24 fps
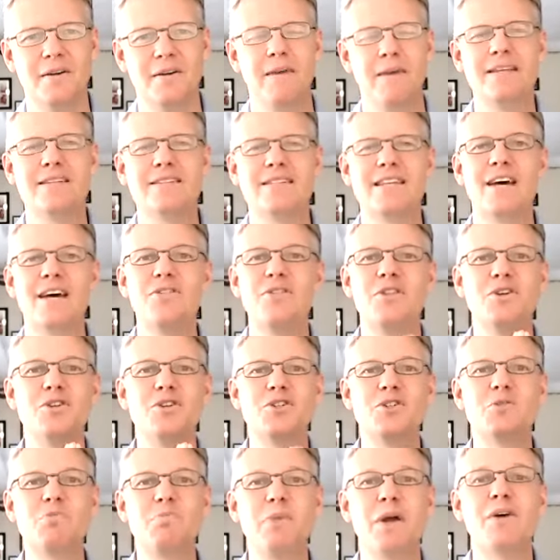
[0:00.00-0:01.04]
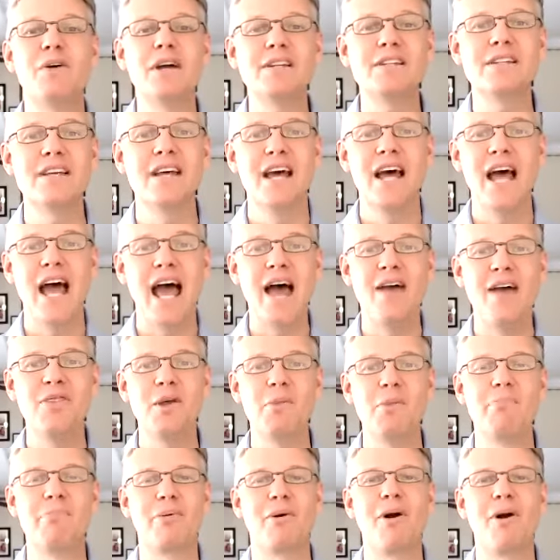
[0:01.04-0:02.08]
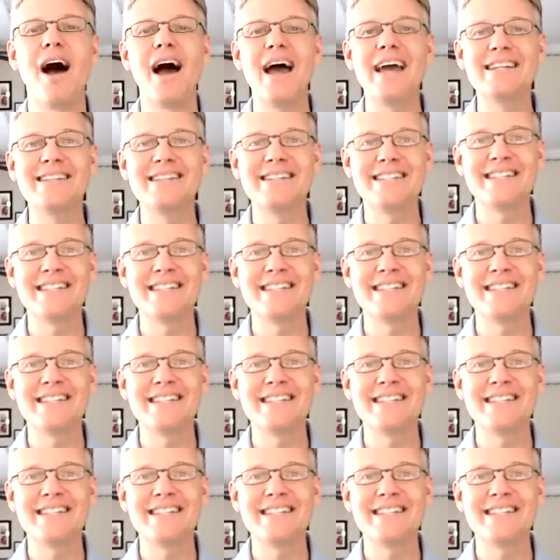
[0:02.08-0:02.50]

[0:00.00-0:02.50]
he said, "The Spirit and the Bride